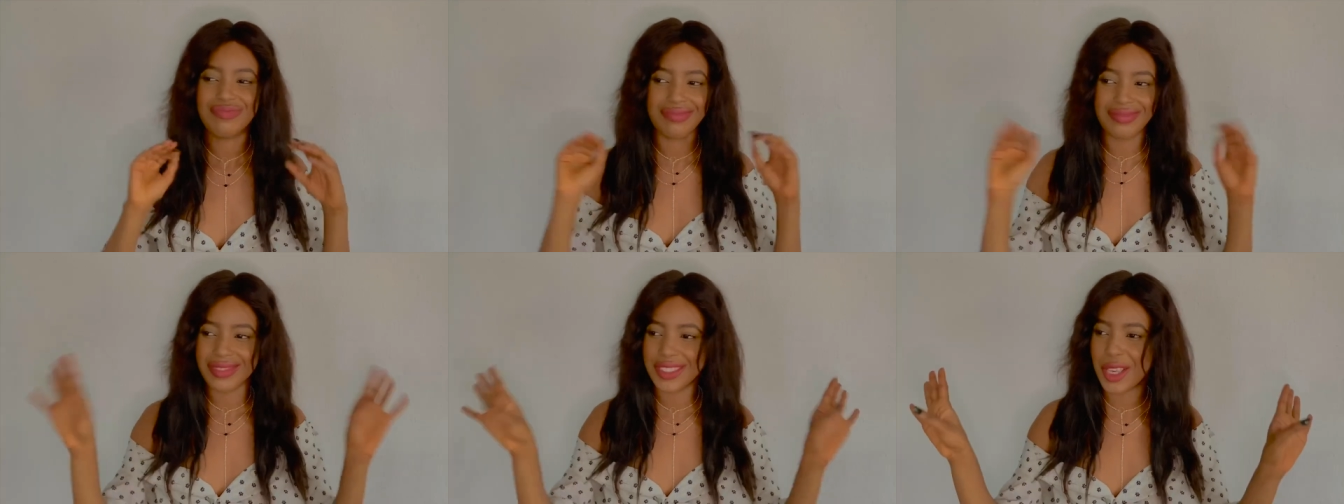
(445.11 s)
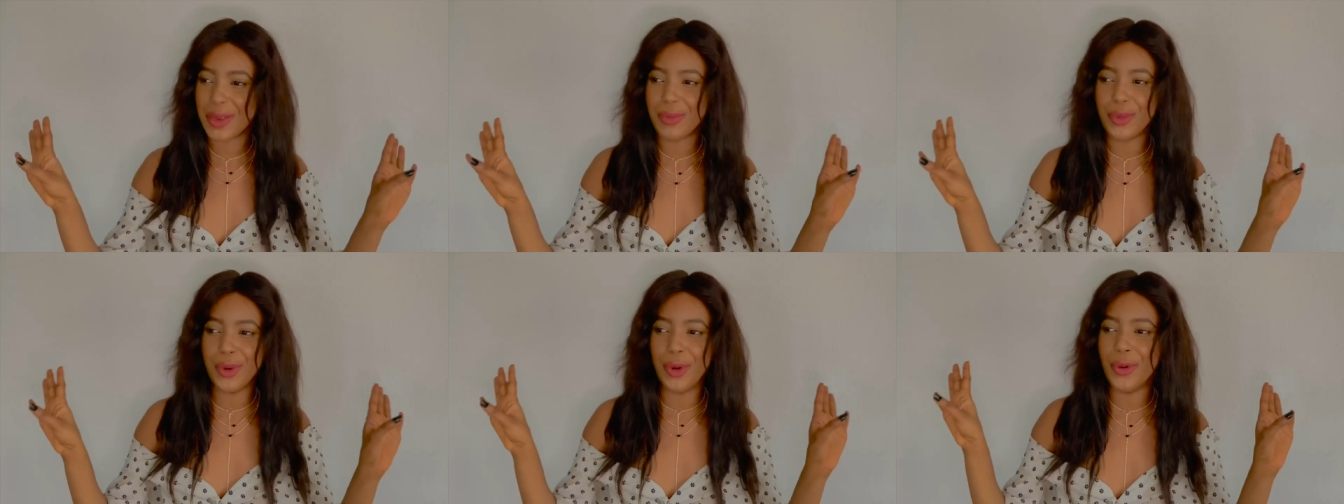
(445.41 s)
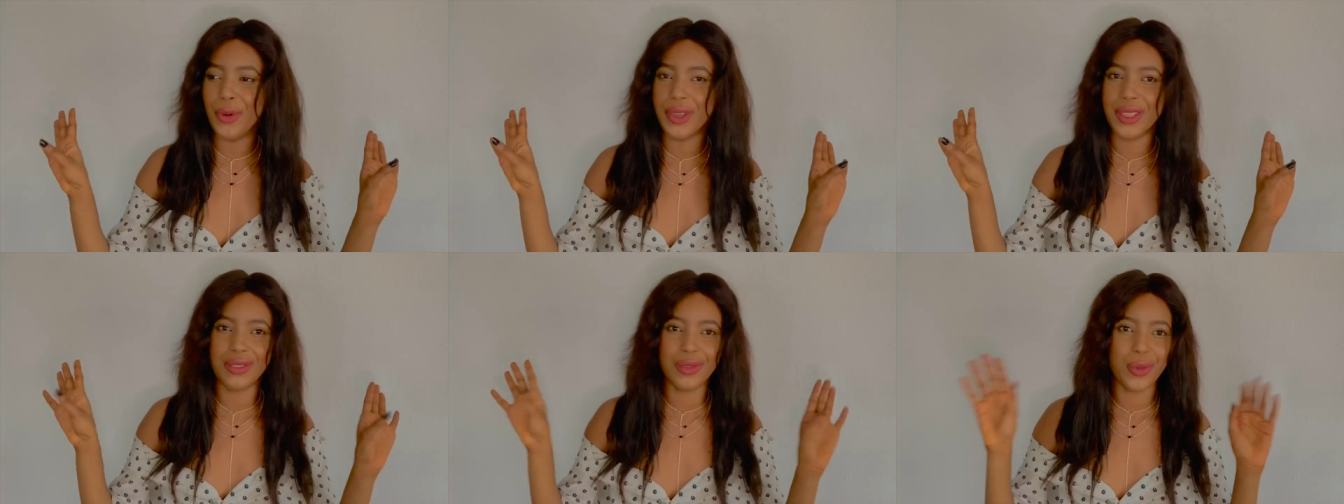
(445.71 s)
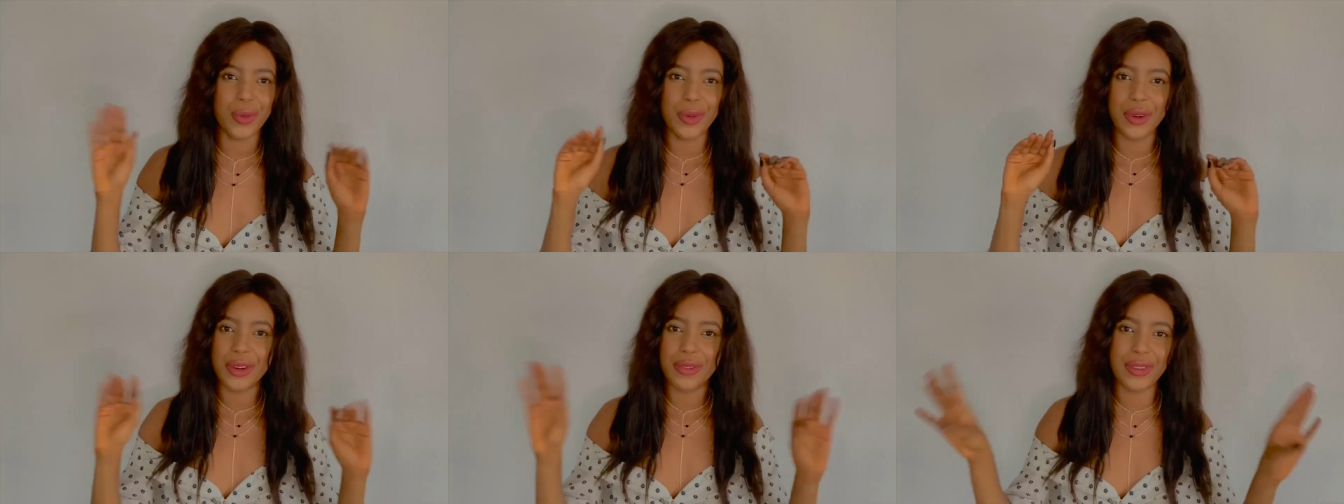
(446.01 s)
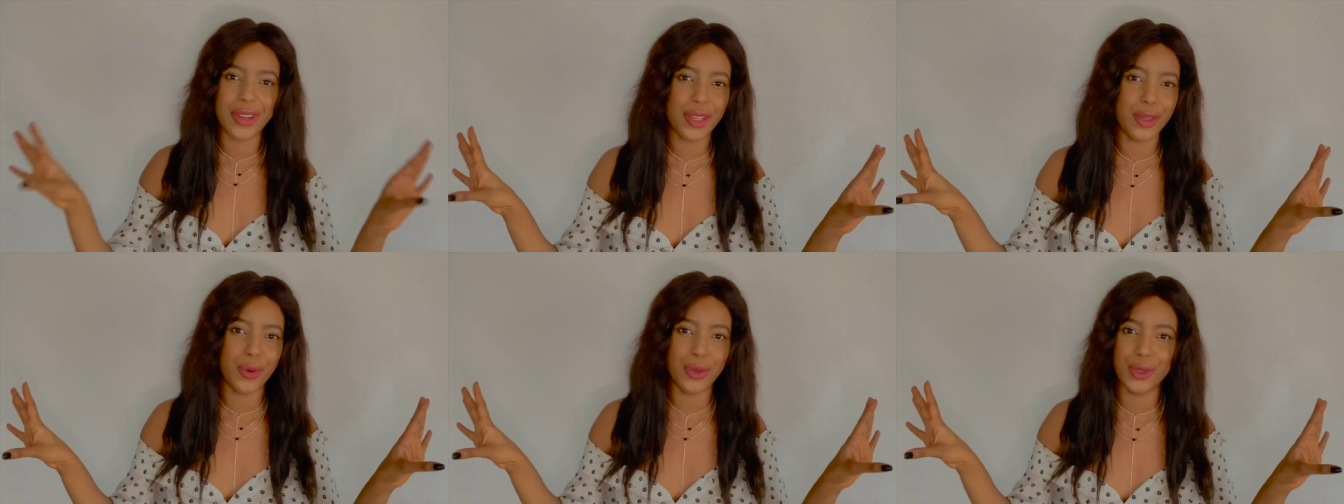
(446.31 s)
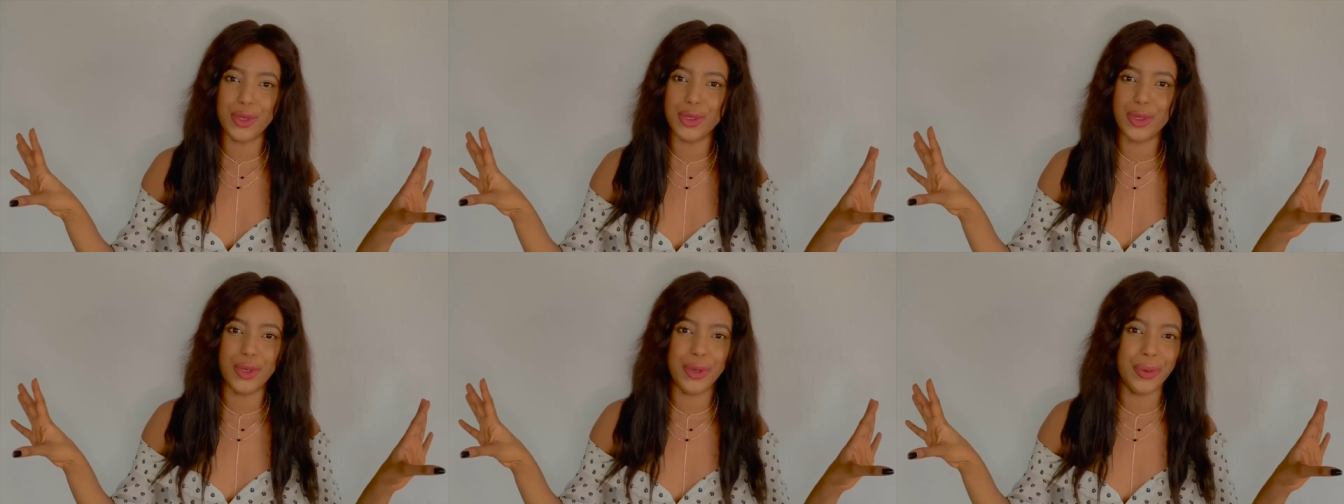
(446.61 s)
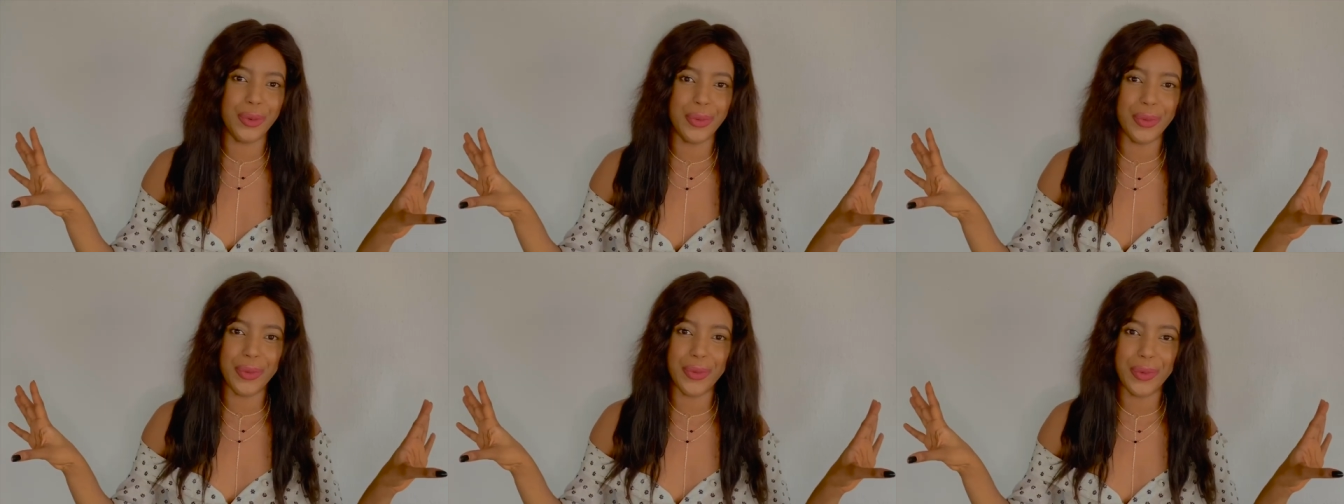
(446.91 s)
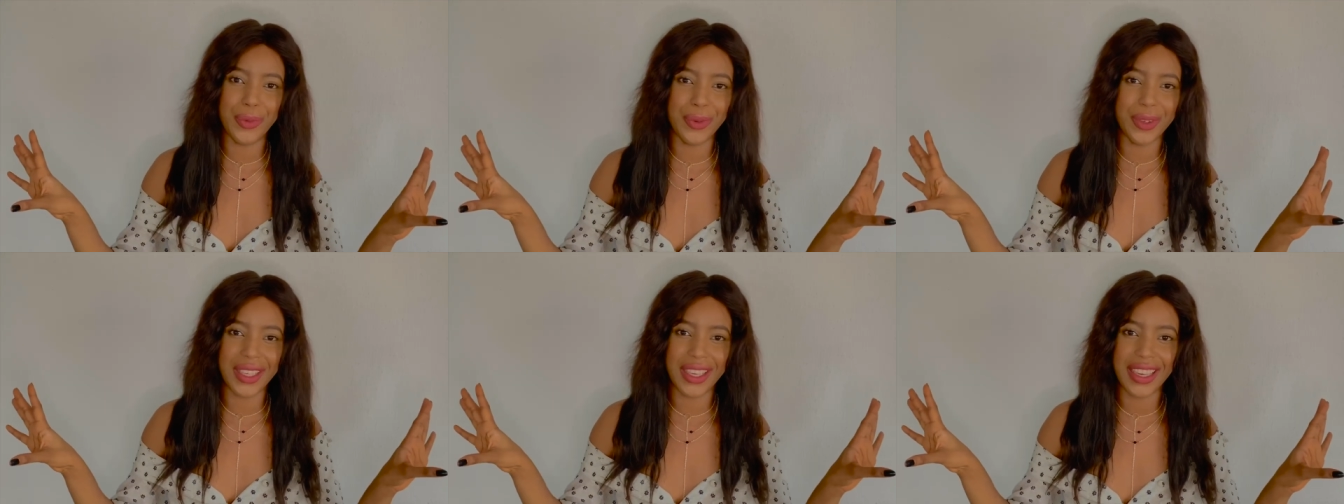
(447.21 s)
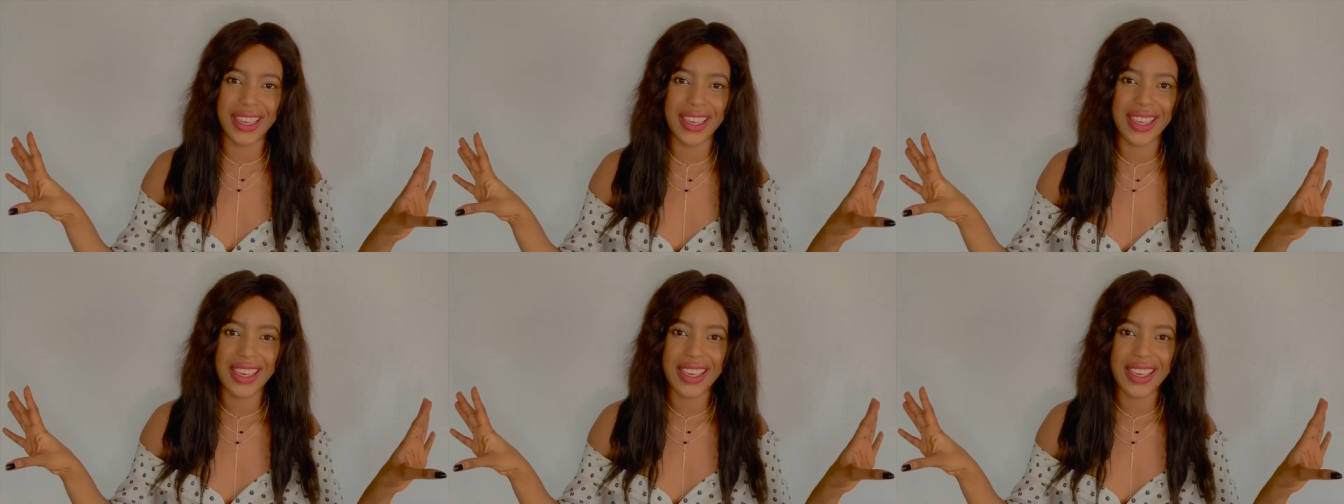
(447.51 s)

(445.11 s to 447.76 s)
keep going wherever you want to go okay